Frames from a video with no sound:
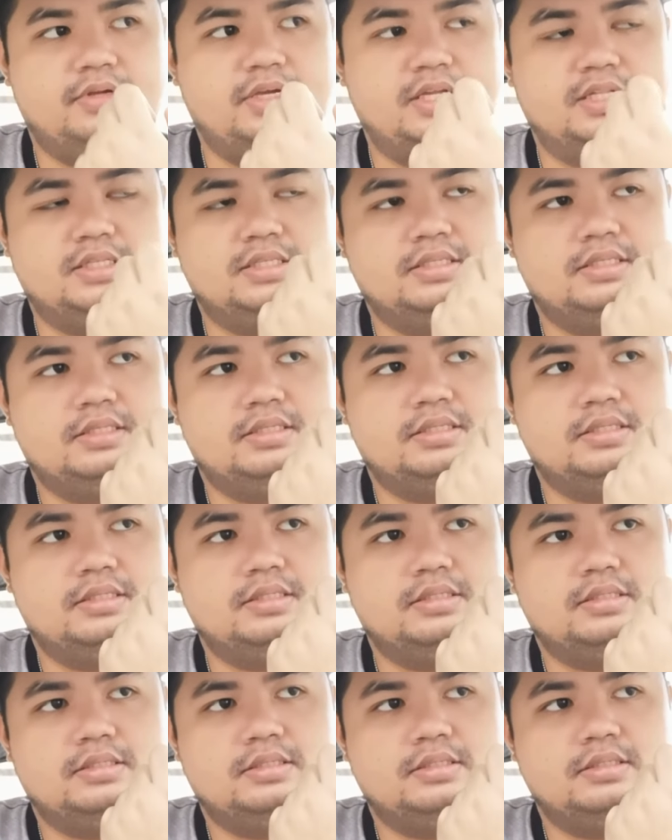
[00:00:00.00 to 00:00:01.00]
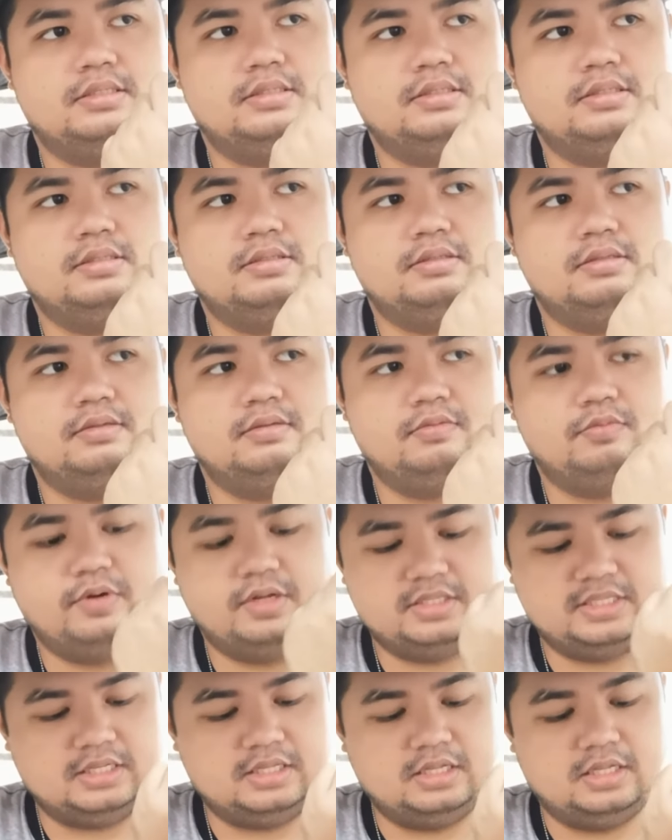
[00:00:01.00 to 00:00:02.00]
it's,
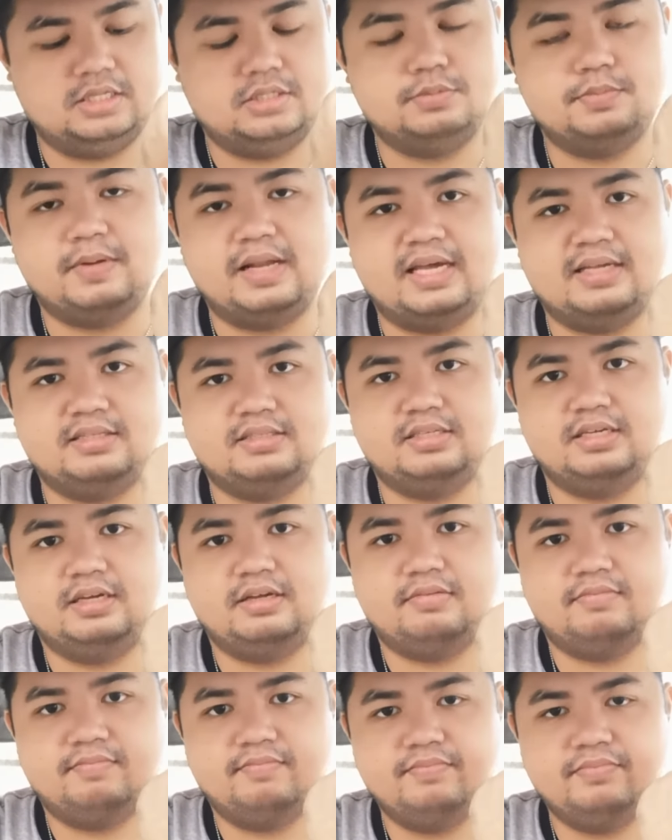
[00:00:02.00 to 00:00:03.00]
well, technically it's plastic.